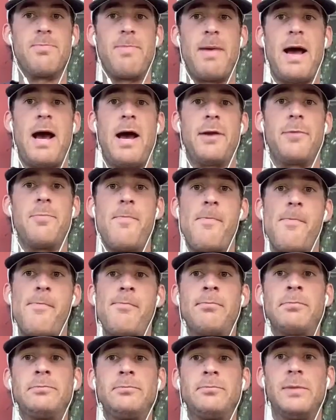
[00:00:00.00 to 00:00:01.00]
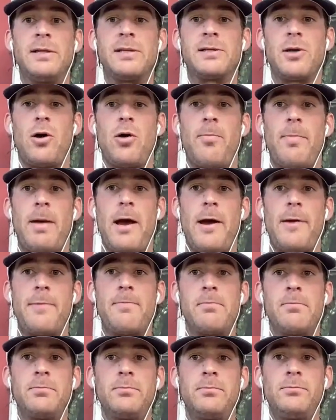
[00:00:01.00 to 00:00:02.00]
bad. It's all bad.
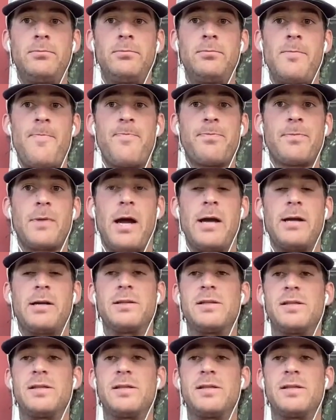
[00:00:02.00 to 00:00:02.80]
I could